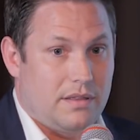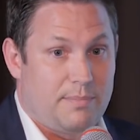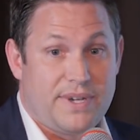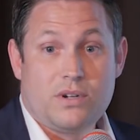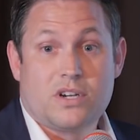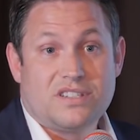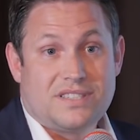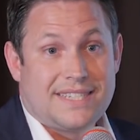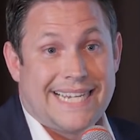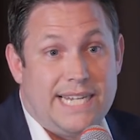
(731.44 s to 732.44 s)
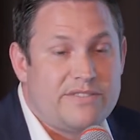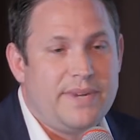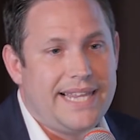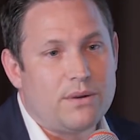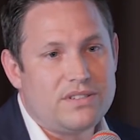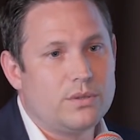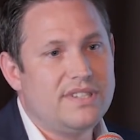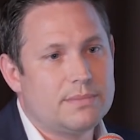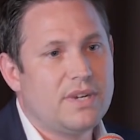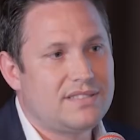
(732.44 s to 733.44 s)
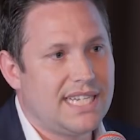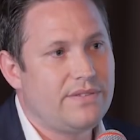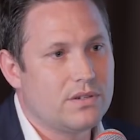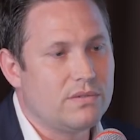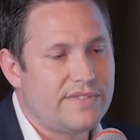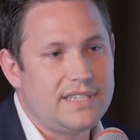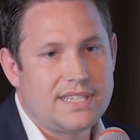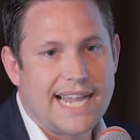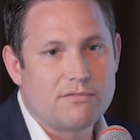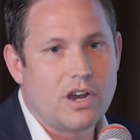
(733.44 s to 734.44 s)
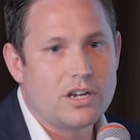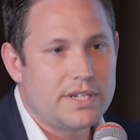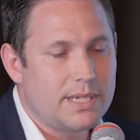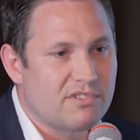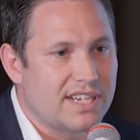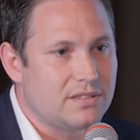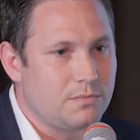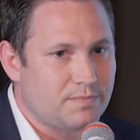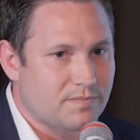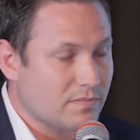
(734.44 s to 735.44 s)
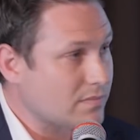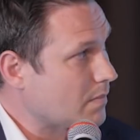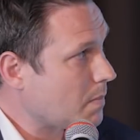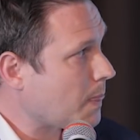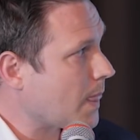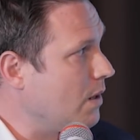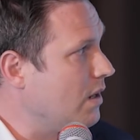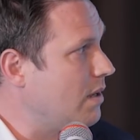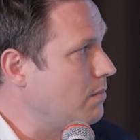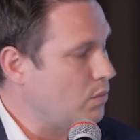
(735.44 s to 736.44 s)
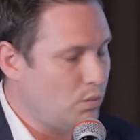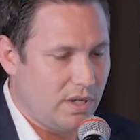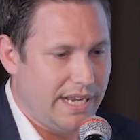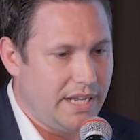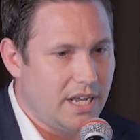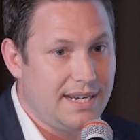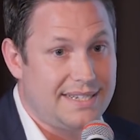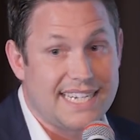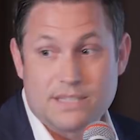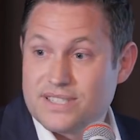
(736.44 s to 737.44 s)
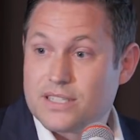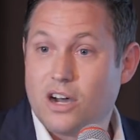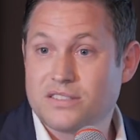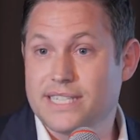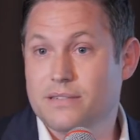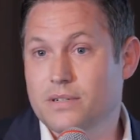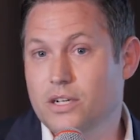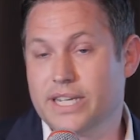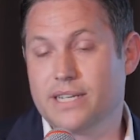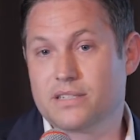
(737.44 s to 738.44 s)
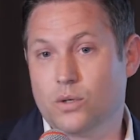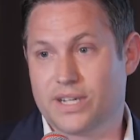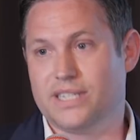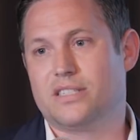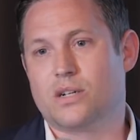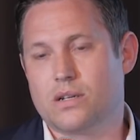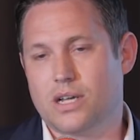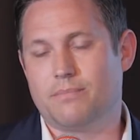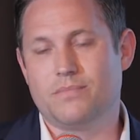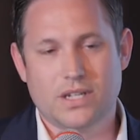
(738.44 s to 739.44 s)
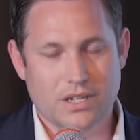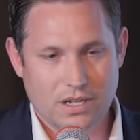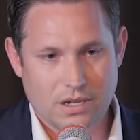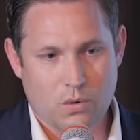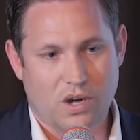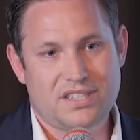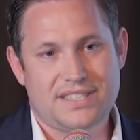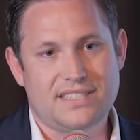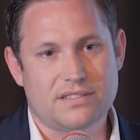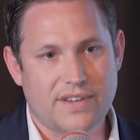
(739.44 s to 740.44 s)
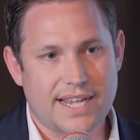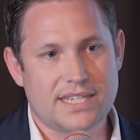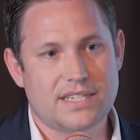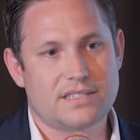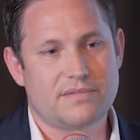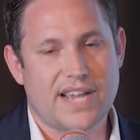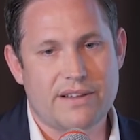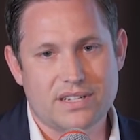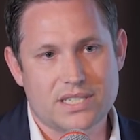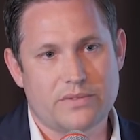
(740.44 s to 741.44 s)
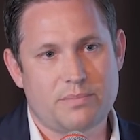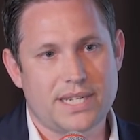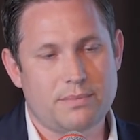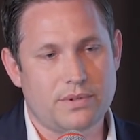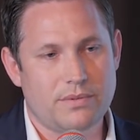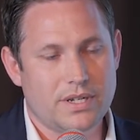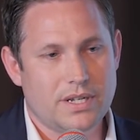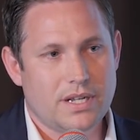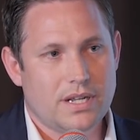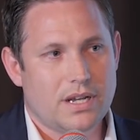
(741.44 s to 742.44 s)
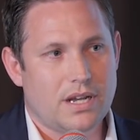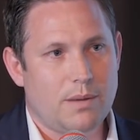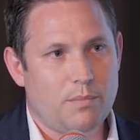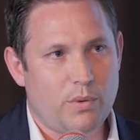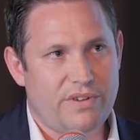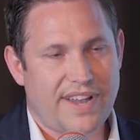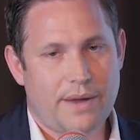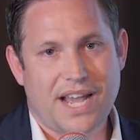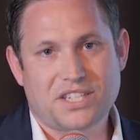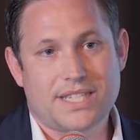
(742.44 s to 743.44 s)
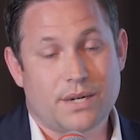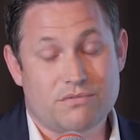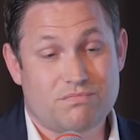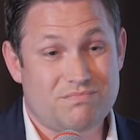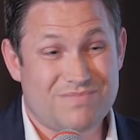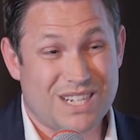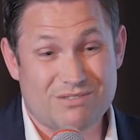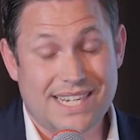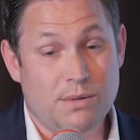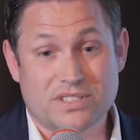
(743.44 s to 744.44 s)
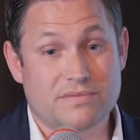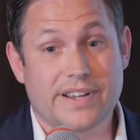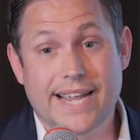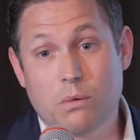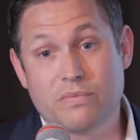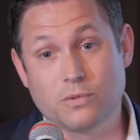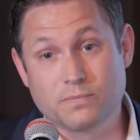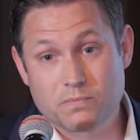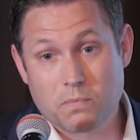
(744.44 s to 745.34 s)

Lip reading: The build cost is key. For me, that was always the most difficult thing to get right on the appraisal. In the early days, we started talking to quantity surveyors and various other people, but we found actually that really wasn't very helpful.